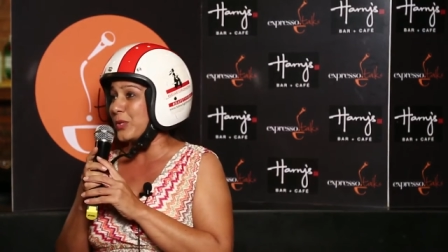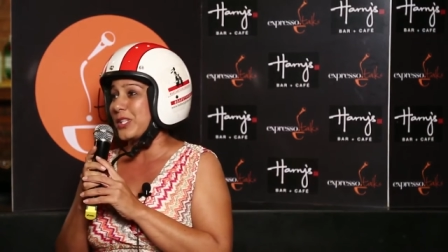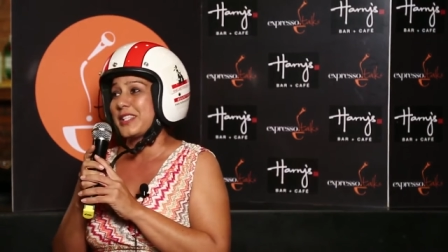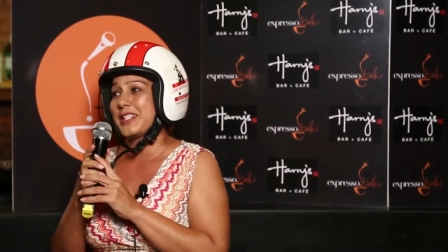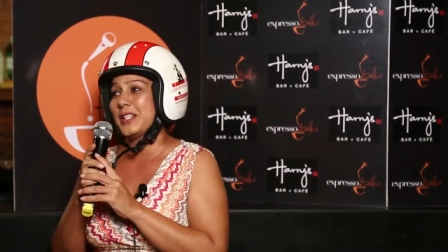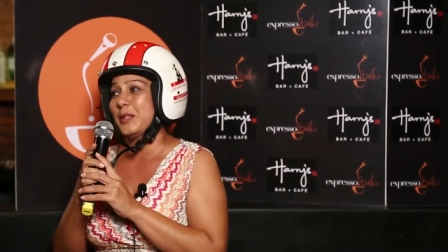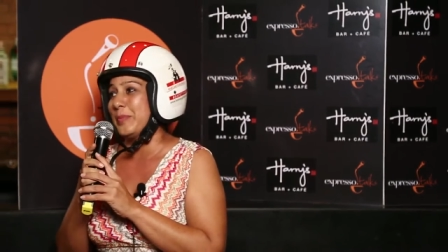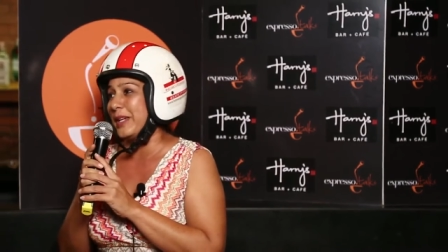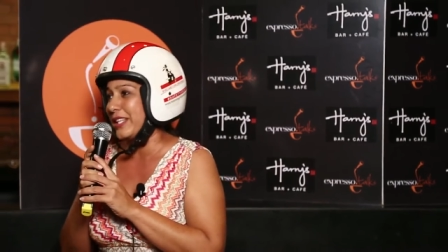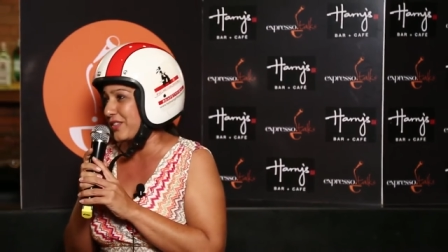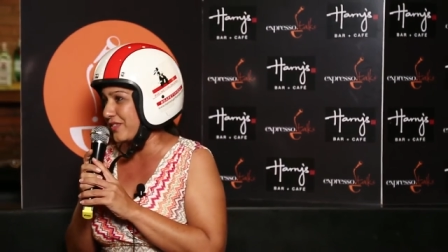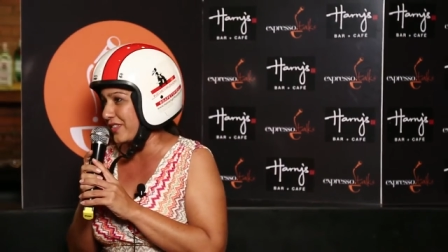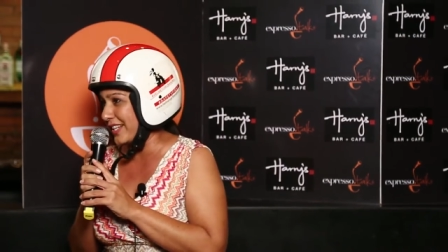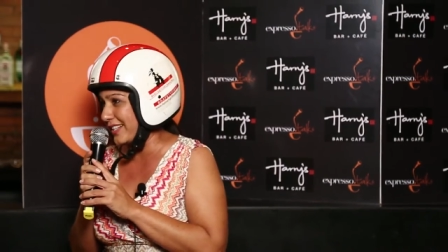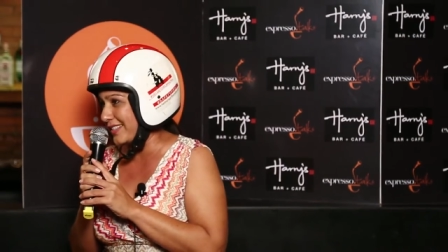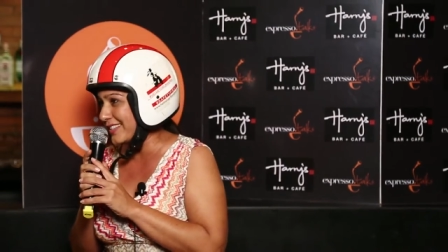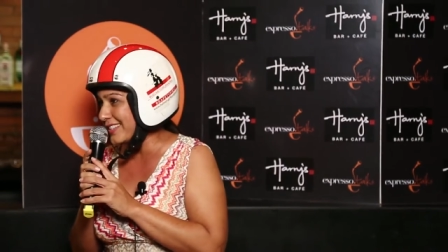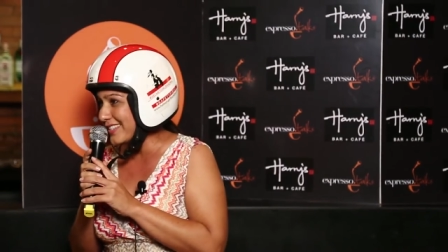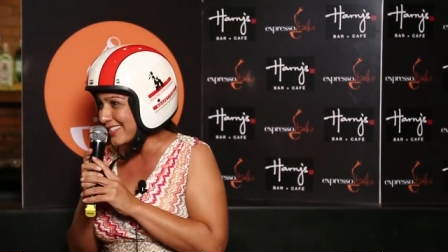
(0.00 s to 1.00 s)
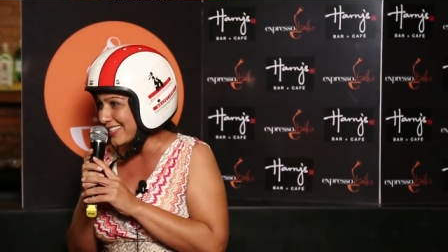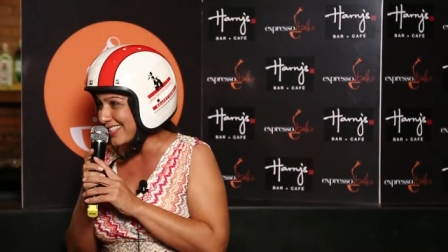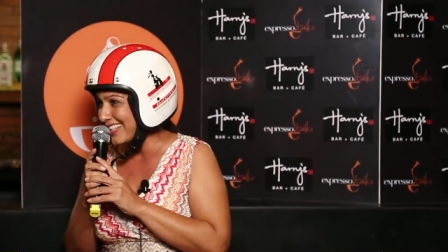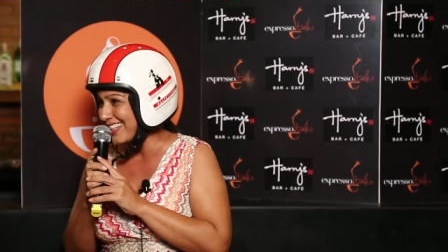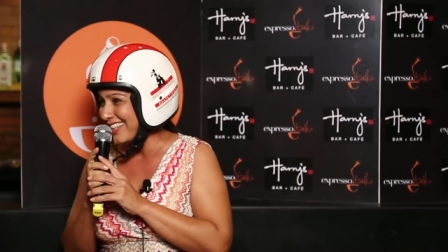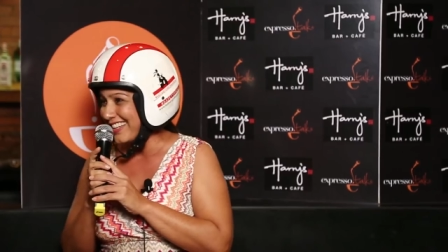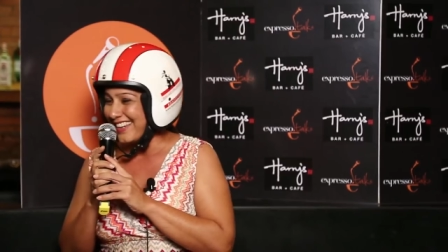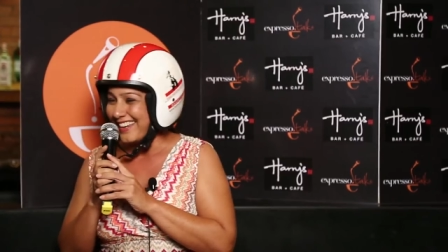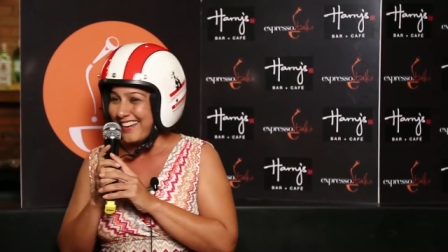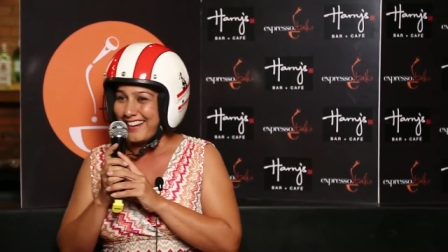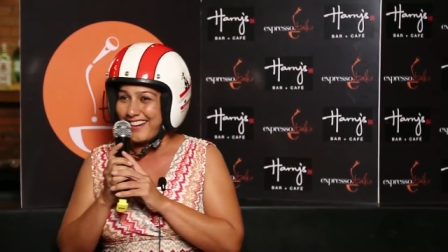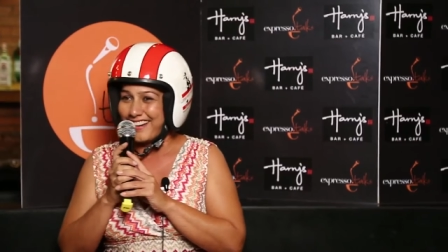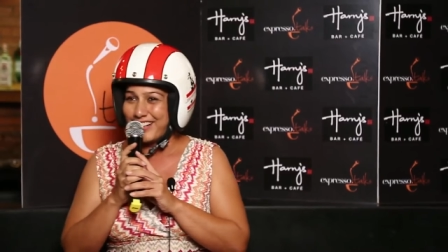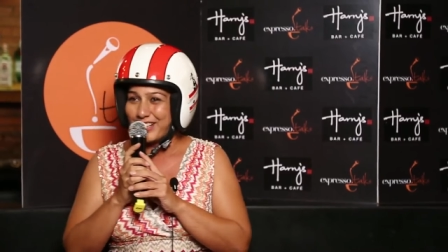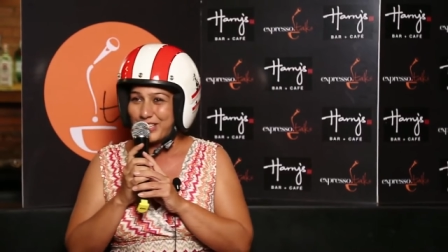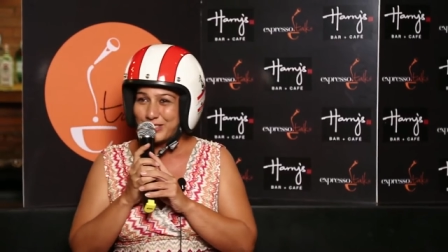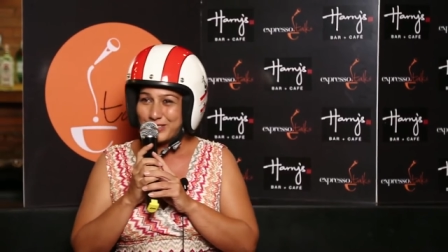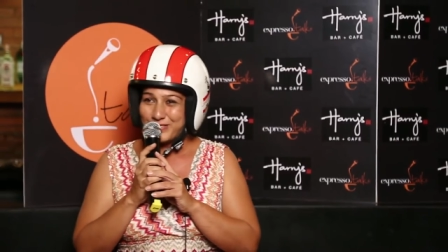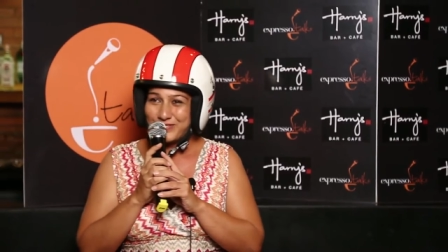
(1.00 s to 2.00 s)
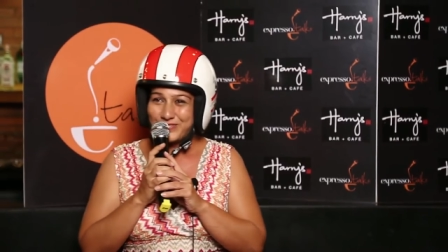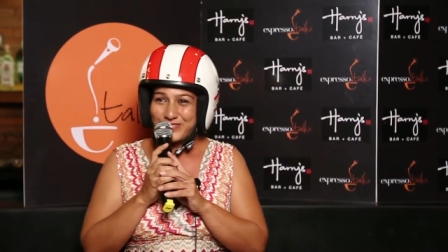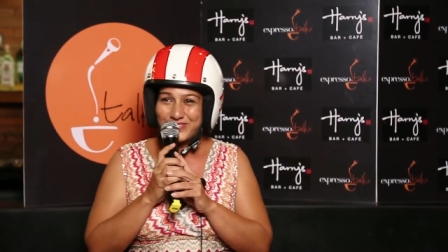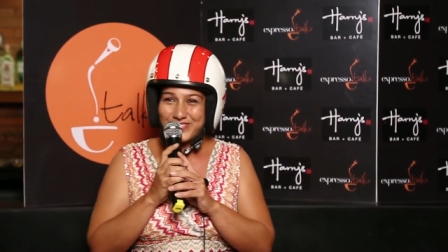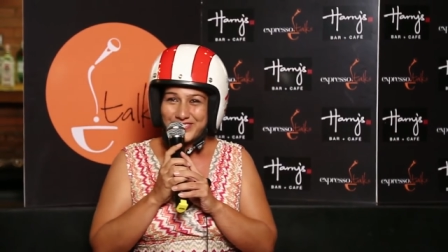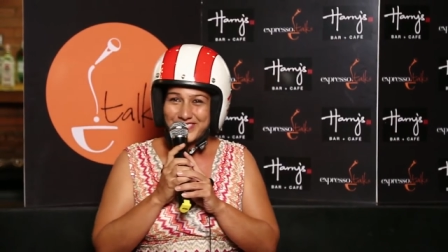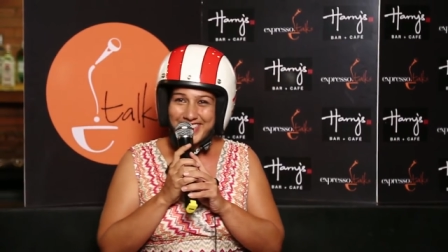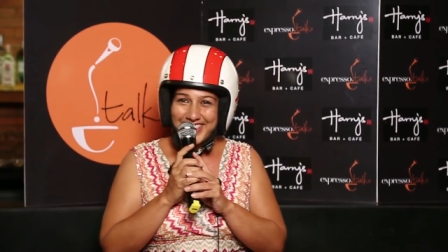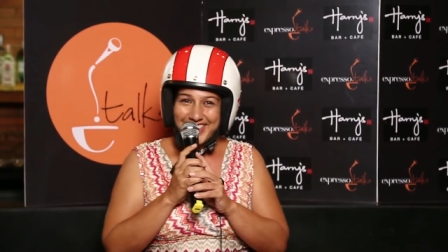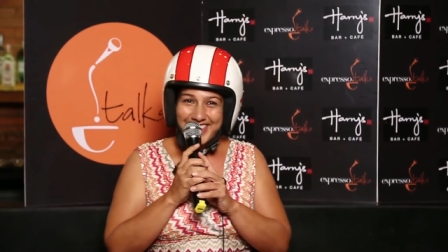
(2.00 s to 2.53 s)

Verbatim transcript: We're still best friends. Um,